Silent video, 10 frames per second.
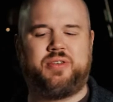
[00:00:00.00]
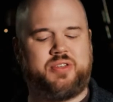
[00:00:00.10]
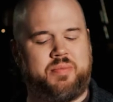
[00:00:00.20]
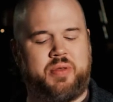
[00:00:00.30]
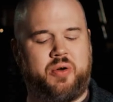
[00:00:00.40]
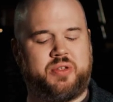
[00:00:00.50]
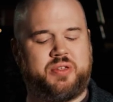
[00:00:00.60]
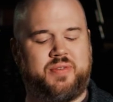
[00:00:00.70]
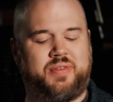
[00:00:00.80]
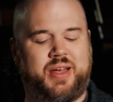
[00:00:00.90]
and some notes
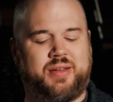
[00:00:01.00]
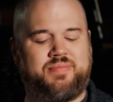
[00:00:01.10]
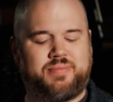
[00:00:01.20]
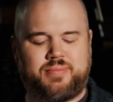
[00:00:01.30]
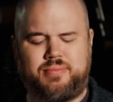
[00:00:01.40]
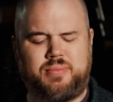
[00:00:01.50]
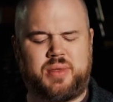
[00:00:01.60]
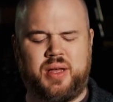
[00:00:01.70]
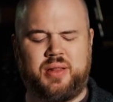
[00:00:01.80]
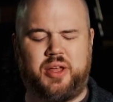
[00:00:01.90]
of a
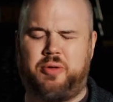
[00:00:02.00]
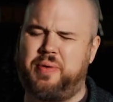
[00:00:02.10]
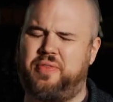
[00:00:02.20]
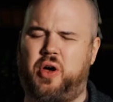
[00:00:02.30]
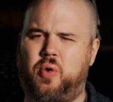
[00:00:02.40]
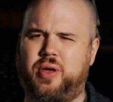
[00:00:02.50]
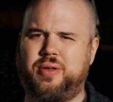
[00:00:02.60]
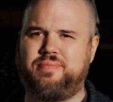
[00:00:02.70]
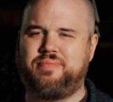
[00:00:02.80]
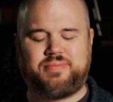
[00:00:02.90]
little bit of oak.
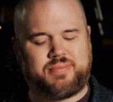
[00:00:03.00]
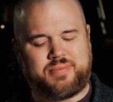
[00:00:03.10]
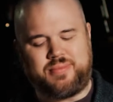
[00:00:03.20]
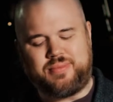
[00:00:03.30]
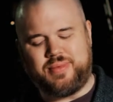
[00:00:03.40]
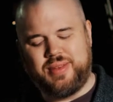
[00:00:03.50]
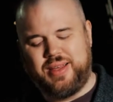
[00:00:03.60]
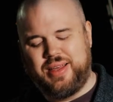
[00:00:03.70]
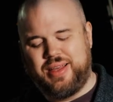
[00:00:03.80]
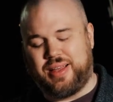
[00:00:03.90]

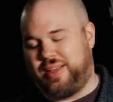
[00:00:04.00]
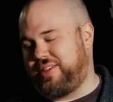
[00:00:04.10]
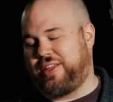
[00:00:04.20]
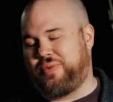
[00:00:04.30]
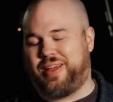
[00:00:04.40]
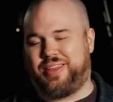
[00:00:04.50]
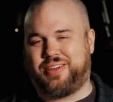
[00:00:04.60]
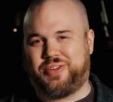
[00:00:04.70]
At least that's what I think